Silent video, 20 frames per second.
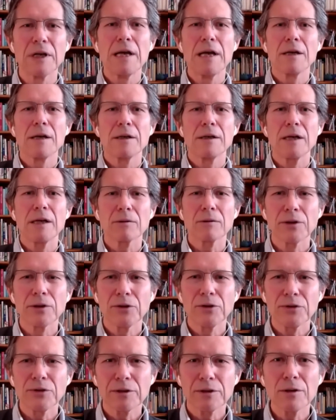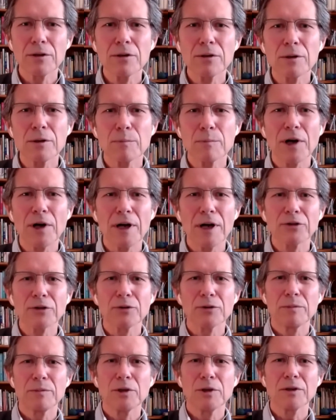Now, consider the
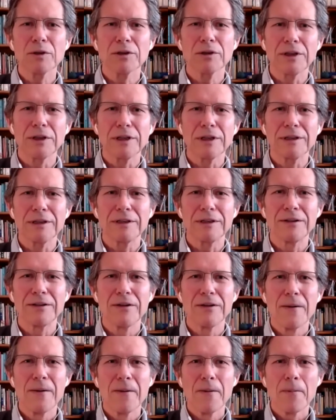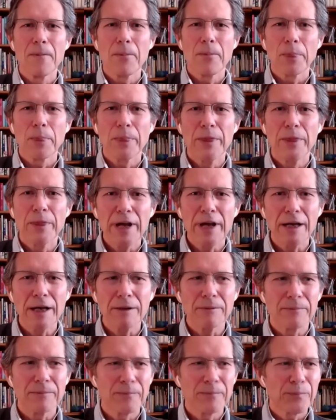possibility
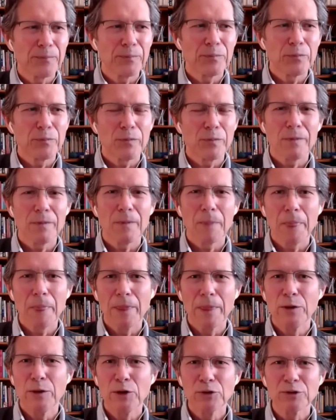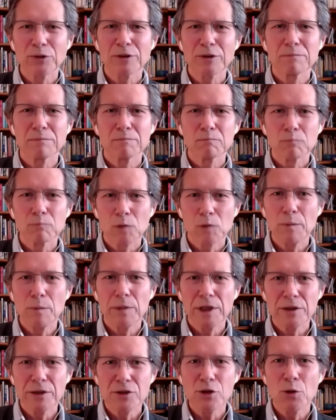that this could
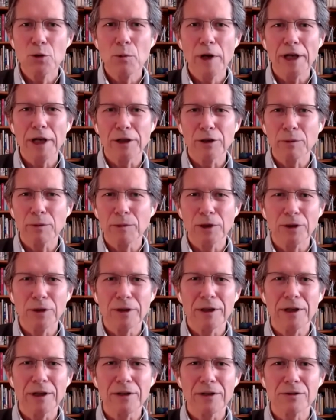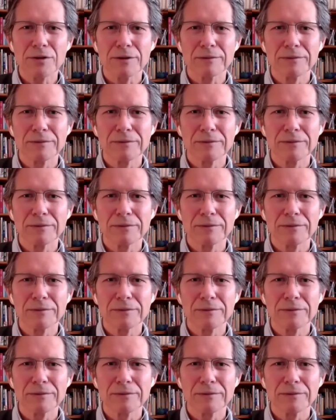be a two-way communication.